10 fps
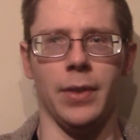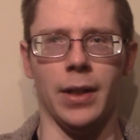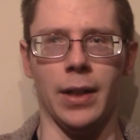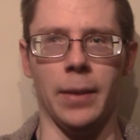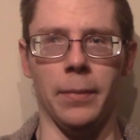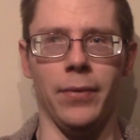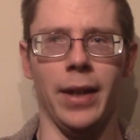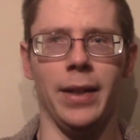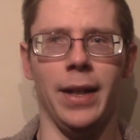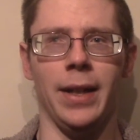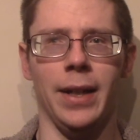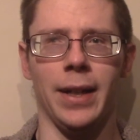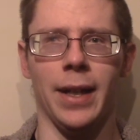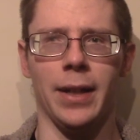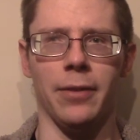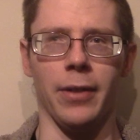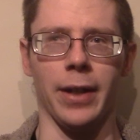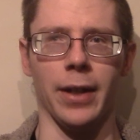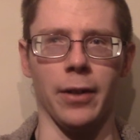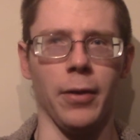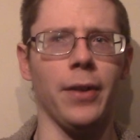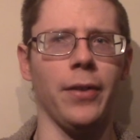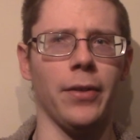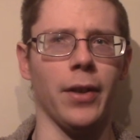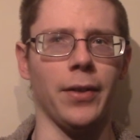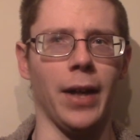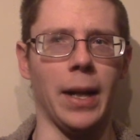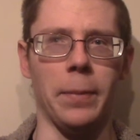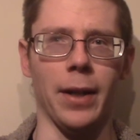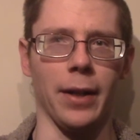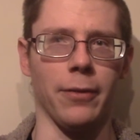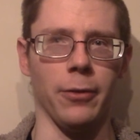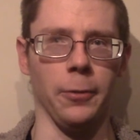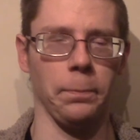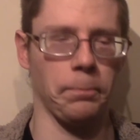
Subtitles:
they need any kind of, like Gracie's on diabetic food.